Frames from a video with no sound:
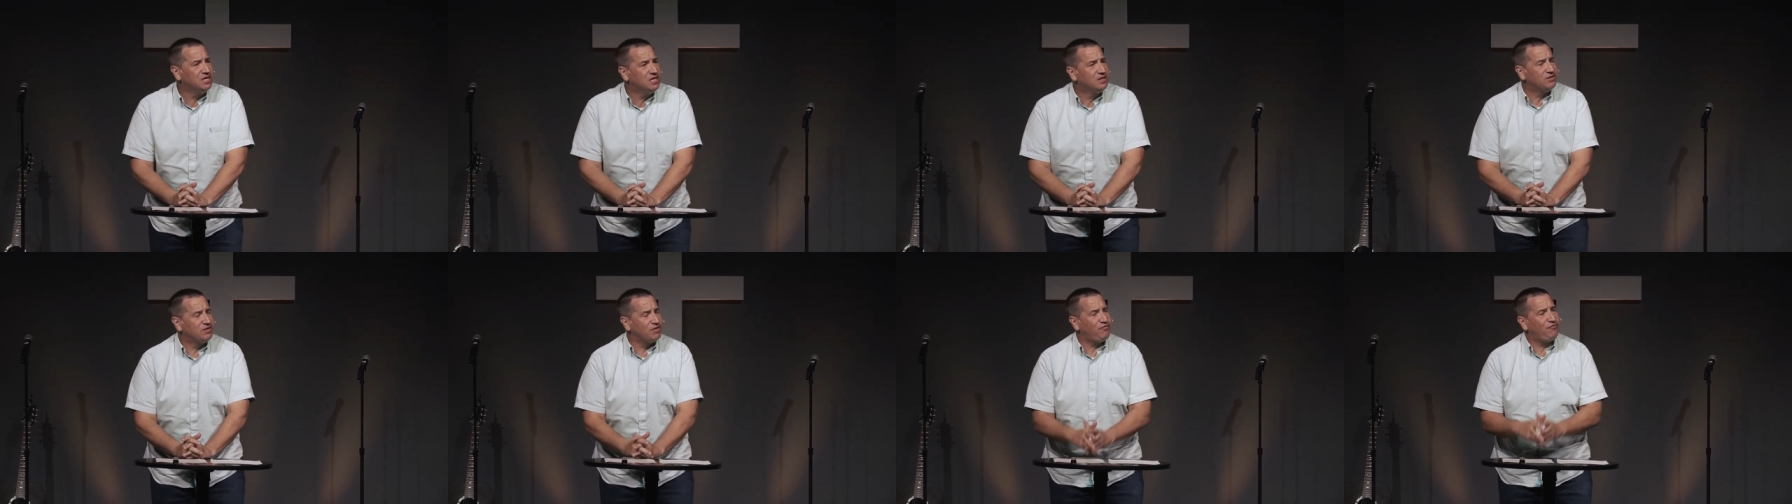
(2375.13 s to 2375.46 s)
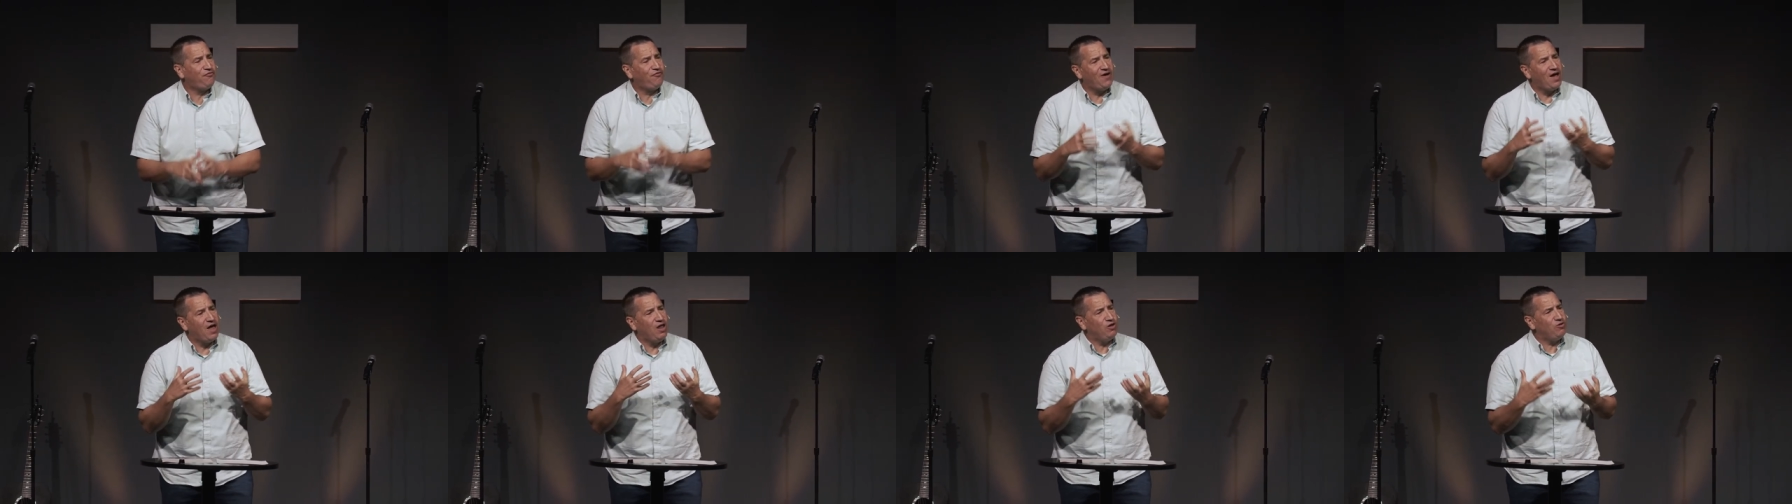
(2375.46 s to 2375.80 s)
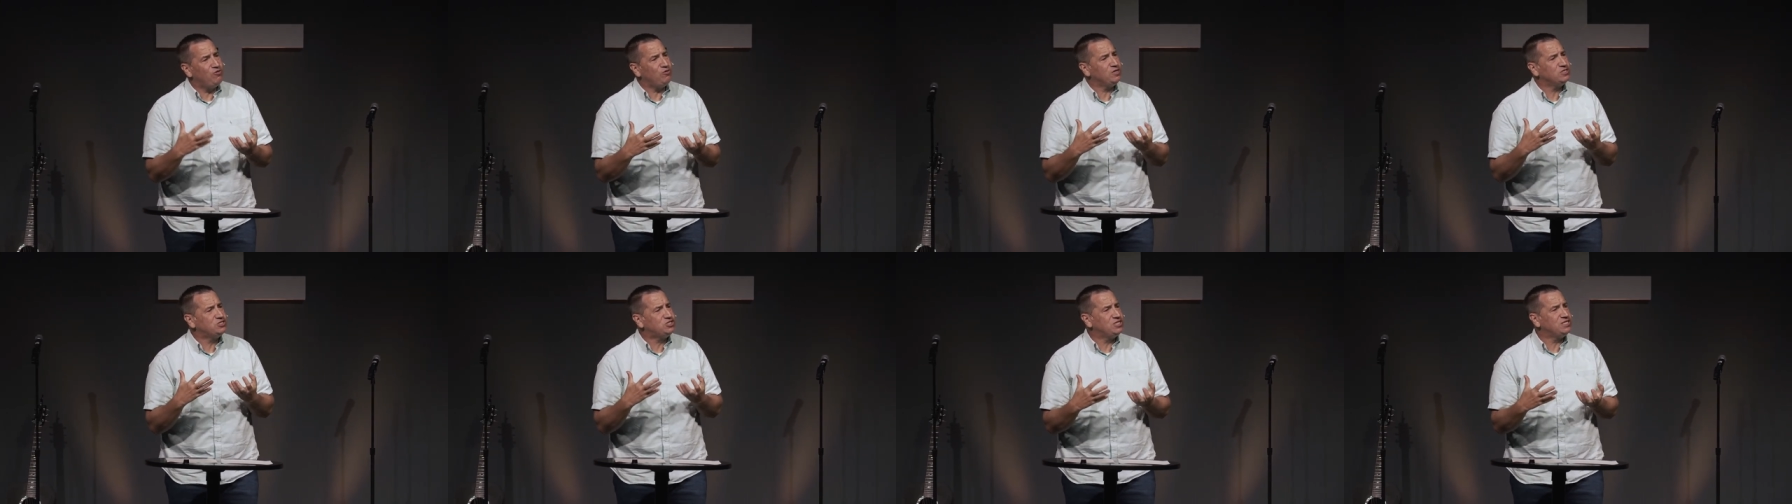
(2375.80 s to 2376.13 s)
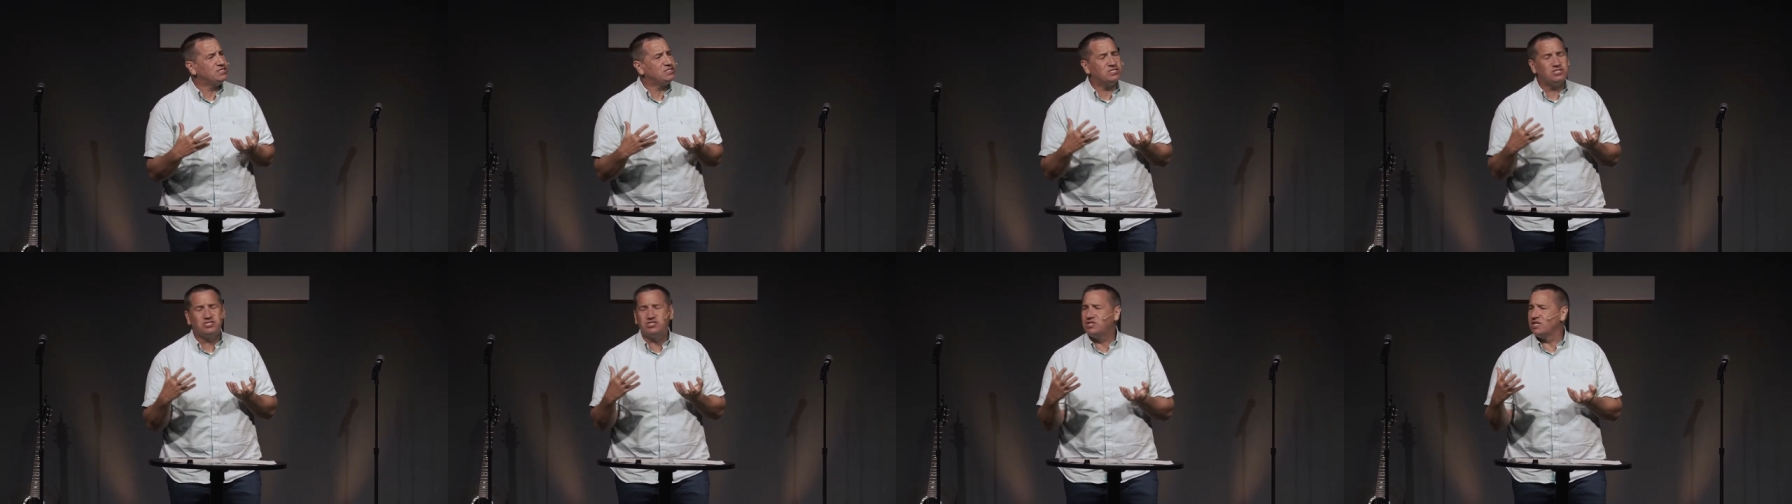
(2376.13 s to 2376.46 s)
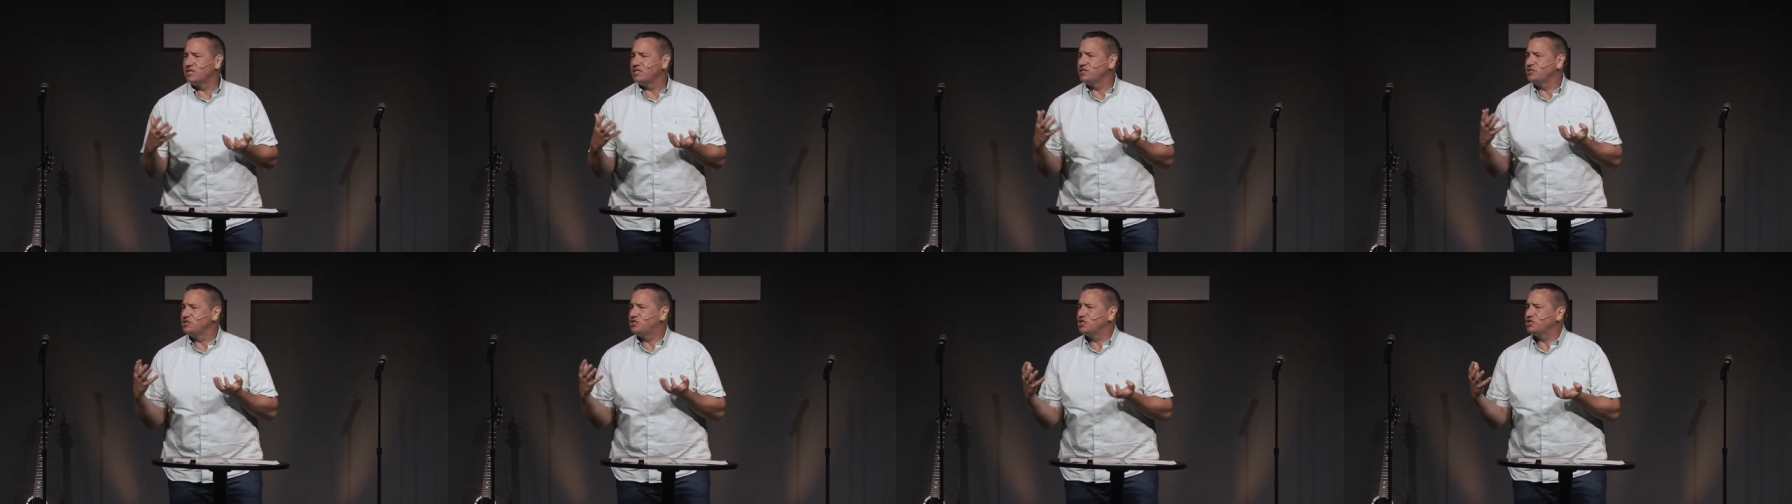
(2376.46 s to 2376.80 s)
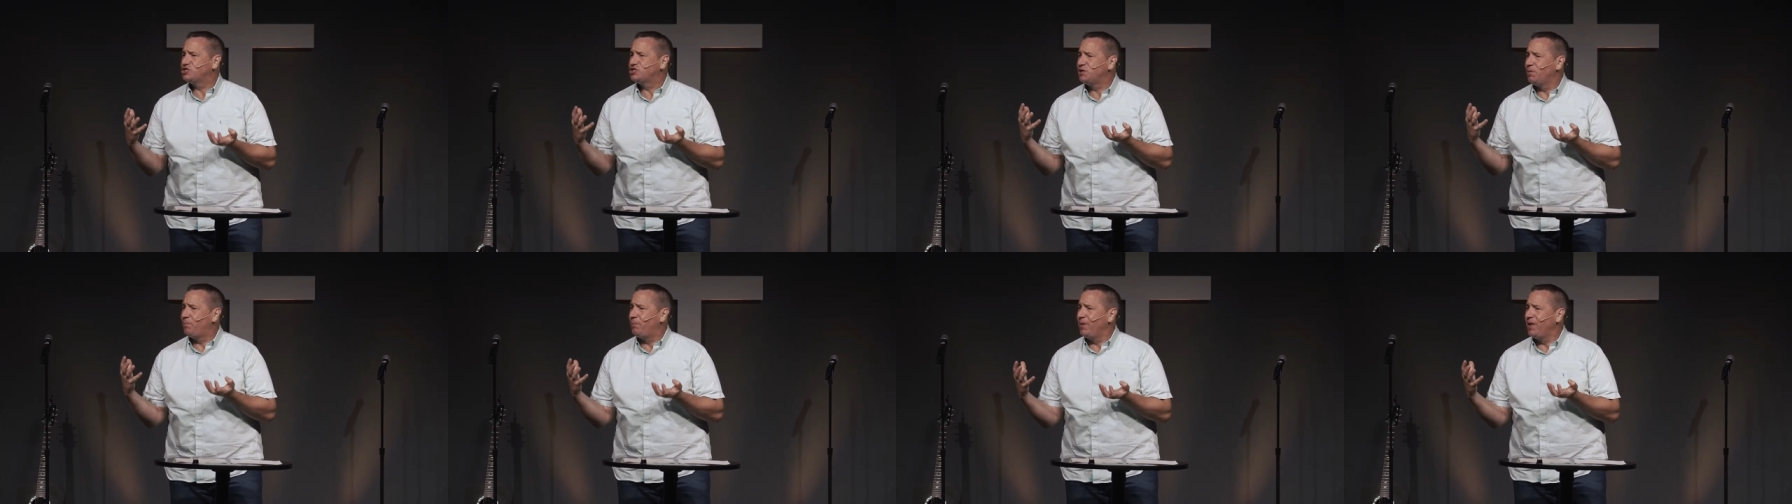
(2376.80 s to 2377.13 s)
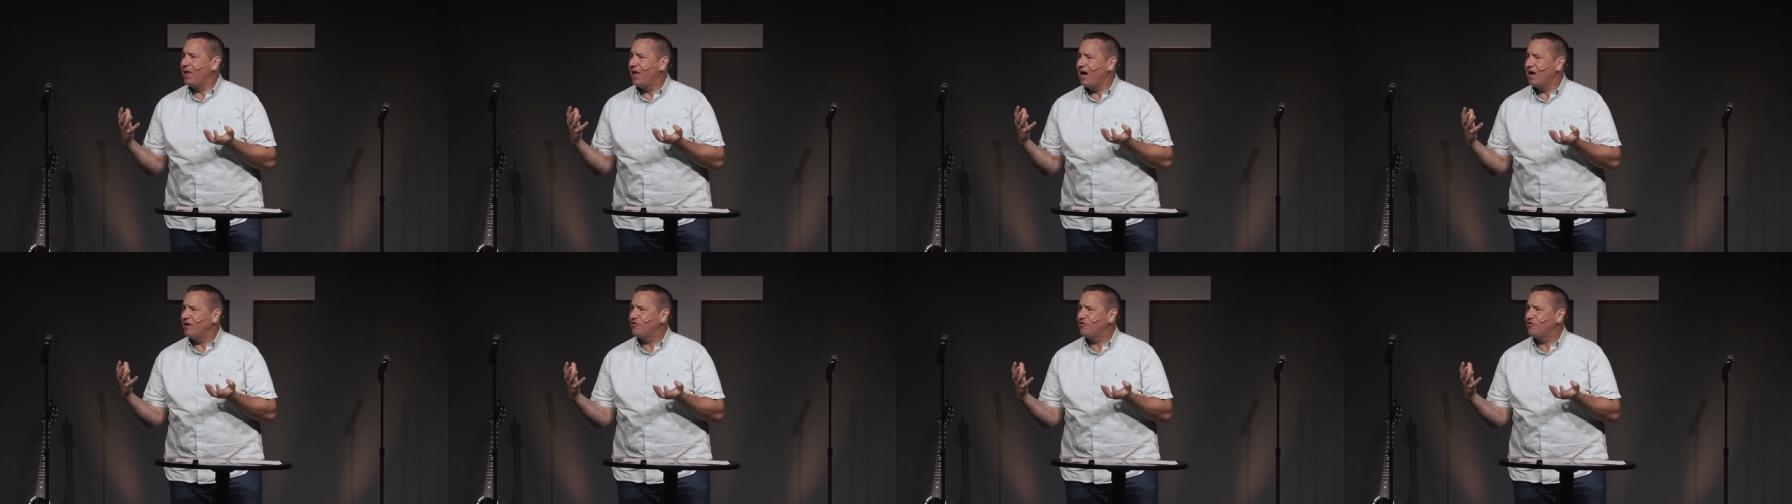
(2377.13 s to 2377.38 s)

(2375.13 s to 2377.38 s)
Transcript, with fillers: the following Jesus doesn't just apply